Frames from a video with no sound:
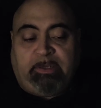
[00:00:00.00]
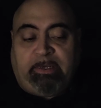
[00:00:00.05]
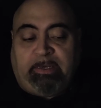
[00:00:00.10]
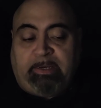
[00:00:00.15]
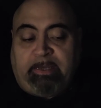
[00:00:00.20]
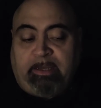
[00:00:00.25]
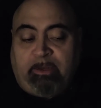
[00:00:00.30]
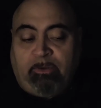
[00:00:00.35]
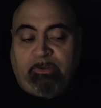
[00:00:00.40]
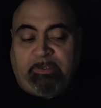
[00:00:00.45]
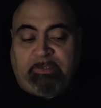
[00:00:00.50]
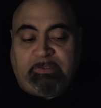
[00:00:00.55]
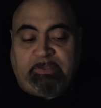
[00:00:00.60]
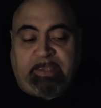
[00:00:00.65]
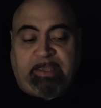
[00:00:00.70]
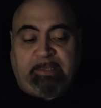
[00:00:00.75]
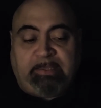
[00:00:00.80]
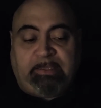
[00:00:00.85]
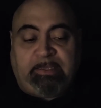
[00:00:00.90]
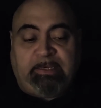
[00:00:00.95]
and now he's
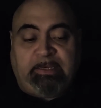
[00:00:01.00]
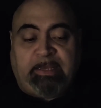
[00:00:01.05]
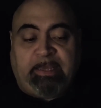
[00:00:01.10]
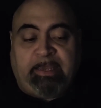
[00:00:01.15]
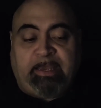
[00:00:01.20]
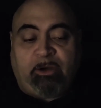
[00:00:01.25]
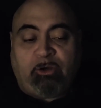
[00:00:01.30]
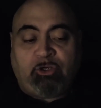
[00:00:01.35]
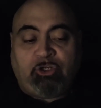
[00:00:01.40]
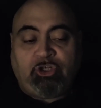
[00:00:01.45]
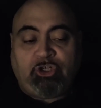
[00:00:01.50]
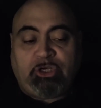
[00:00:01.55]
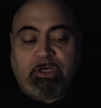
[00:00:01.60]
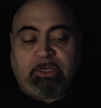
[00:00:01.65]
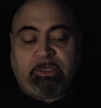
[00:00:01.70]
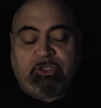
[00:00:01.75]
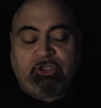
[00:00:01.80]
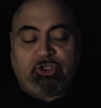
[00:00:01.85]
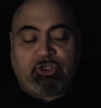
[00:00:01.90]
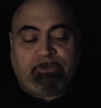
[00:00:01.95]
acting like our
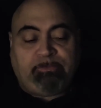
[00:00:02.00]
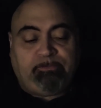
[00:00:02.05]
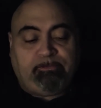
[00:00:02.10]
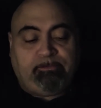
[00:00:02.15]
judge.